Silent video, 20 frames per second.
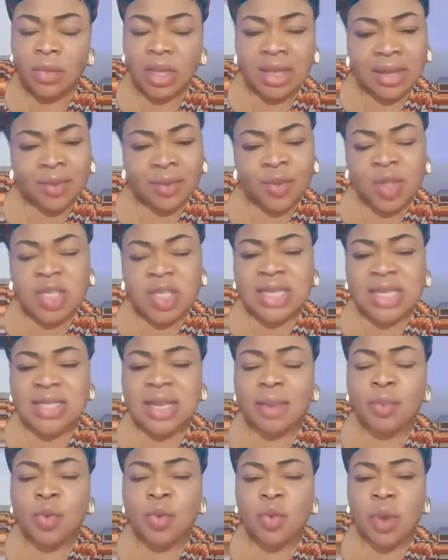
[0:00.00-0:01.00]
What
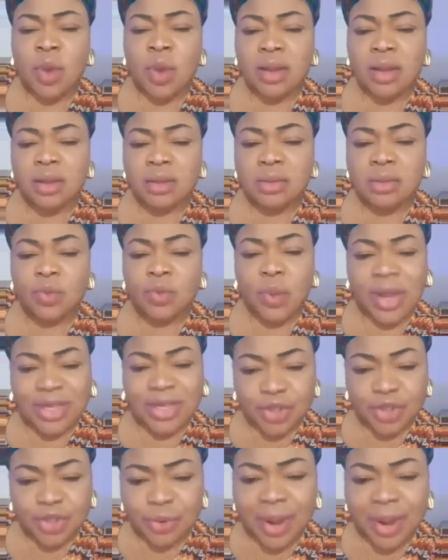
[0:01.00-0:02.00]

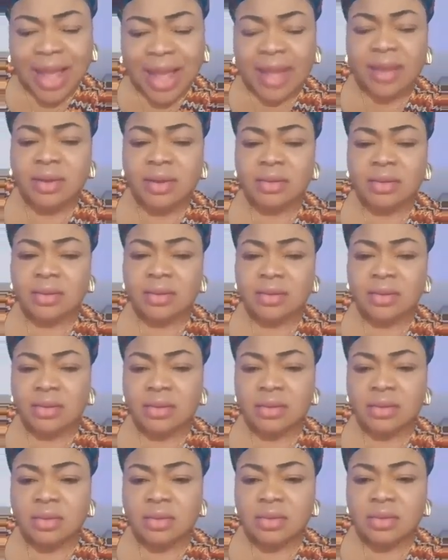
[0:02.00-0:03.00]
try?
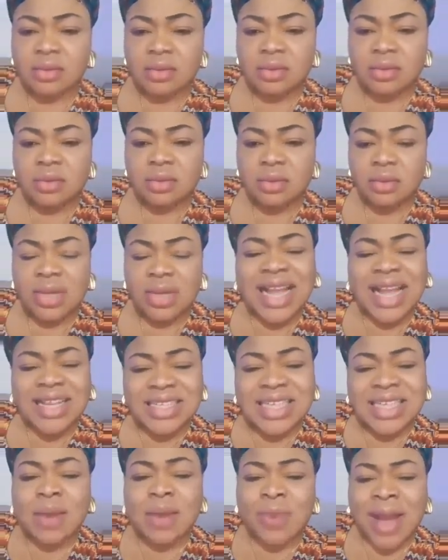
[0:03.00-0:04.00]

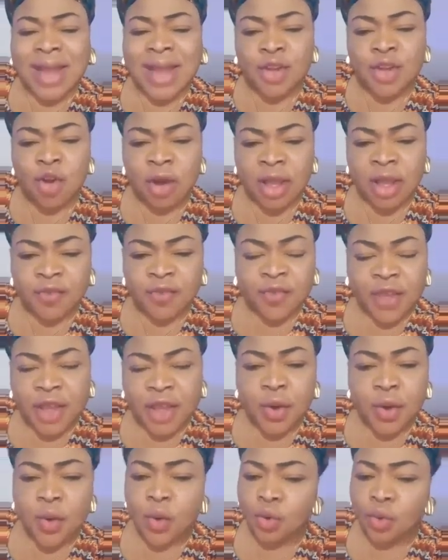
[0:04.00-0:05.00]
Eta wario
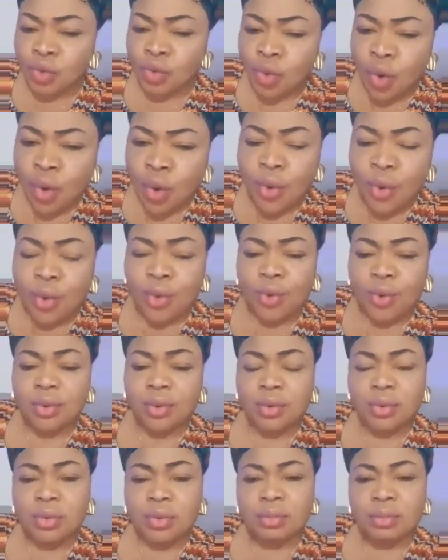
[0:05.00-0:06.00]
eveko no.
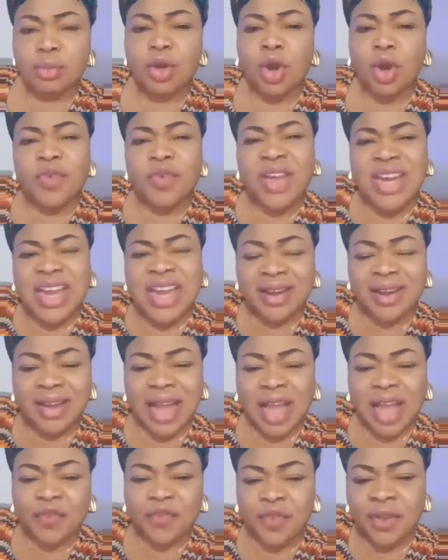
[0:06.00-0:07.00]
Because when a
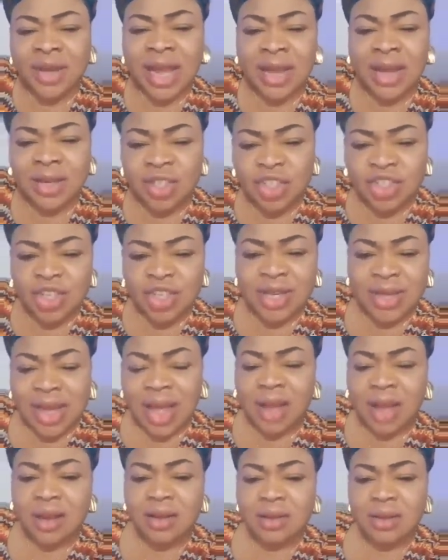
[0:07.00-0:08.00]
life in
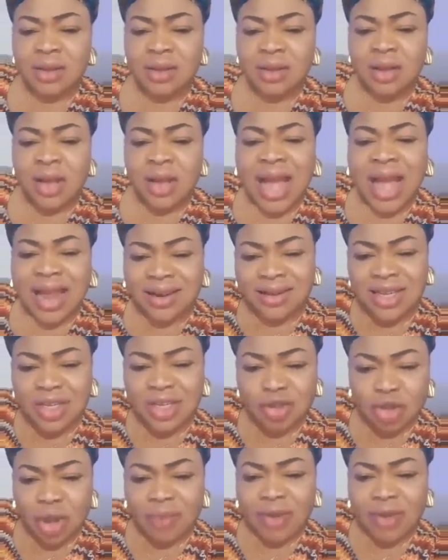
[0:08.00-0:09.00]
Arizona, I
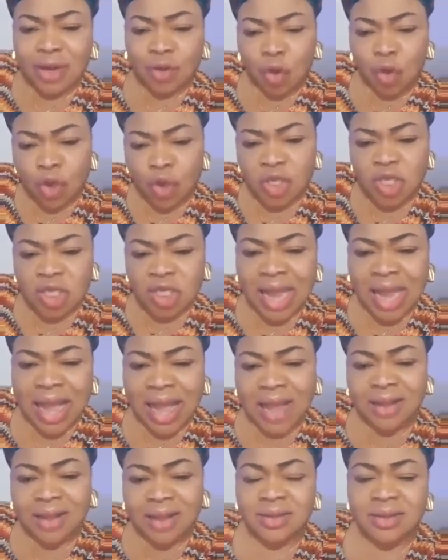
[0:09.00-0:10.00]
need to
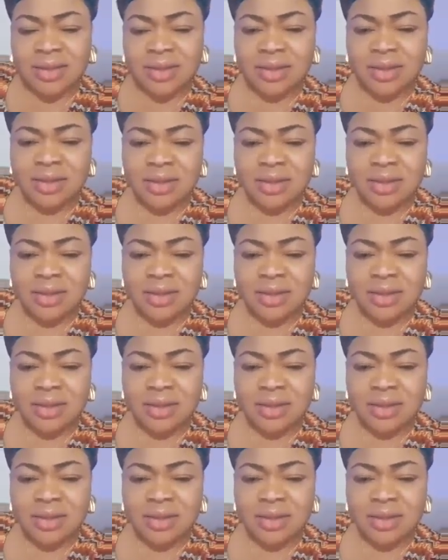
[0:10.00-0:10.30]
understand